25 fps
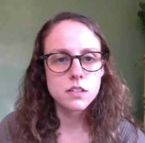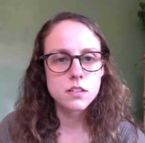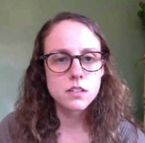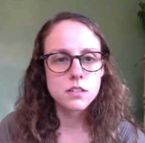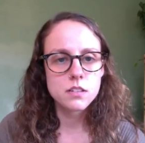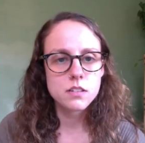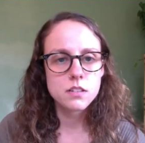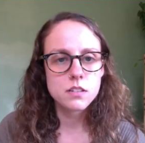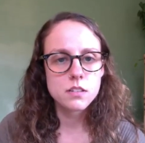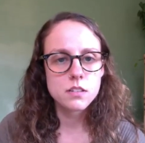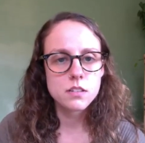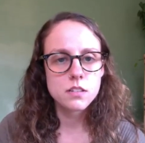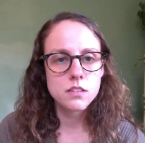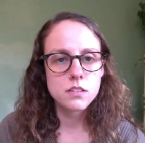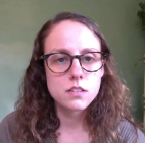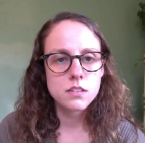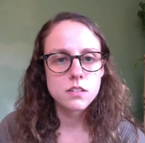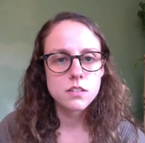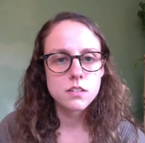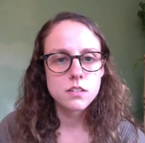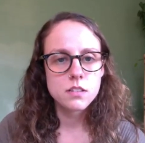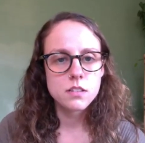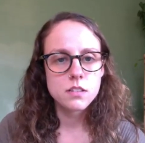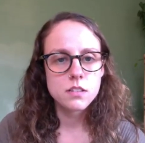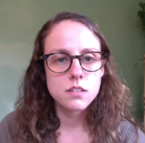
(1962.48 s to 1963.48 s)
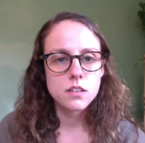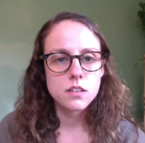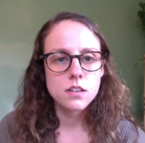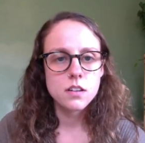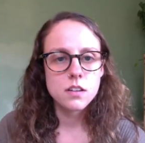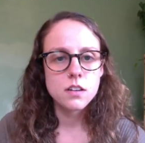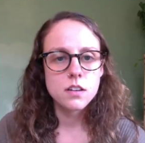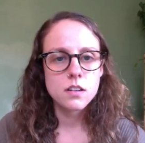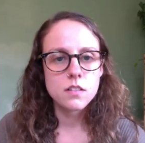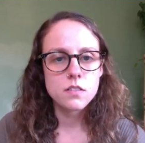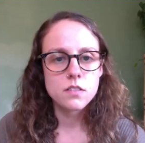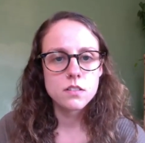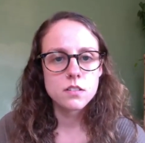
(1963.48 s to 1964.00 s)

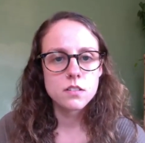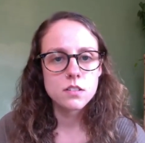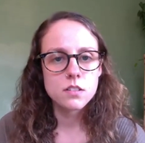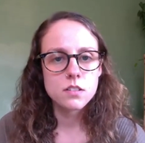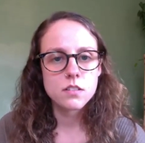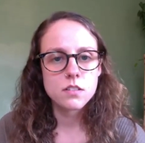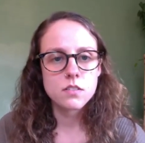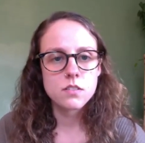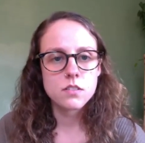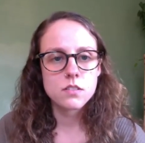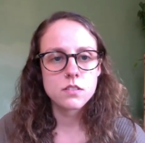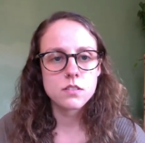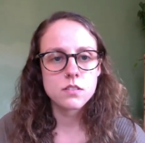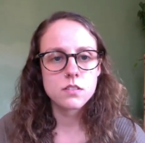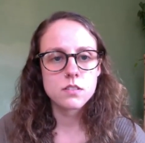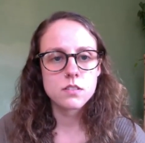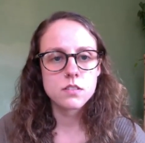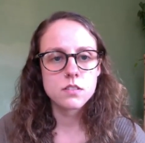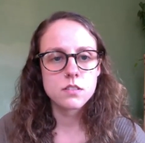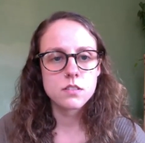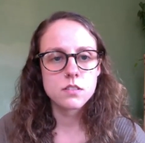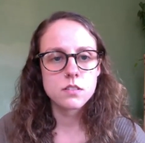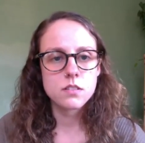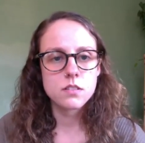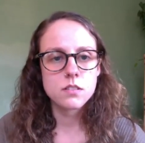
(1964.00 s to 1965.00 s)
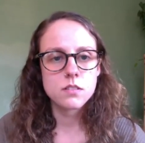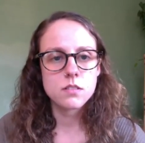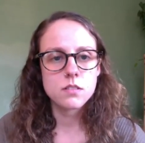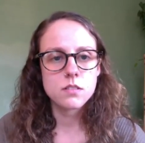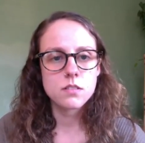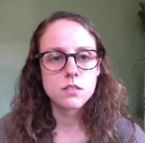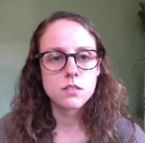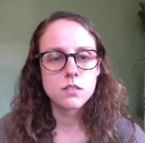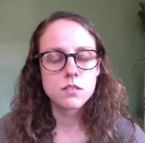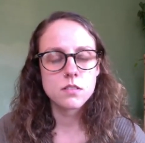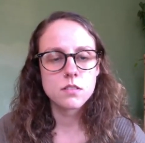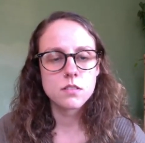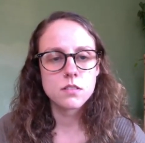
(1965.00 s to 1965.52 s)

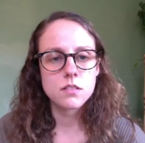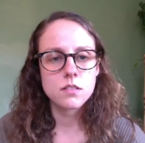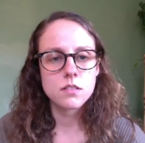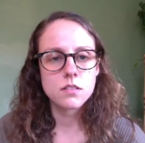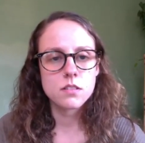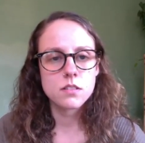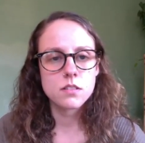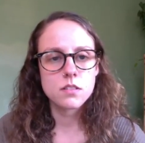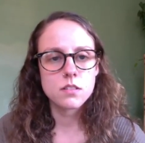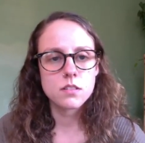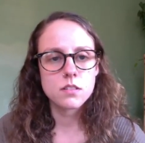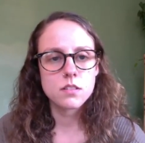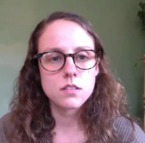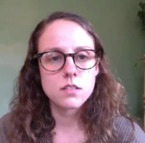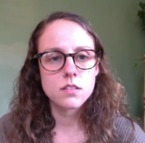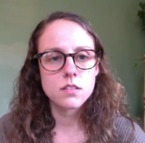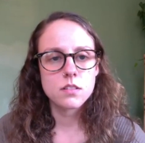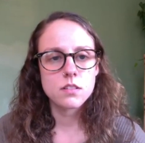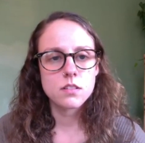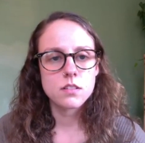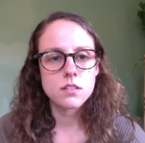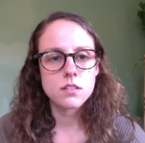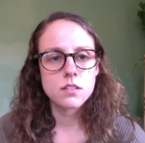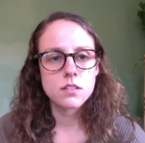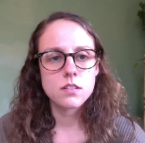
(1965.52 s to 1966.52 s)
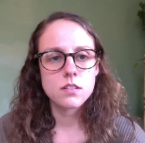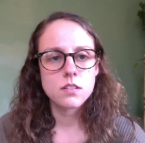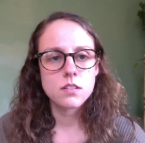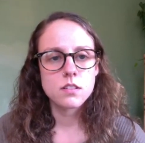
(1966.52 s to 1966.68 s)
Nothing is said.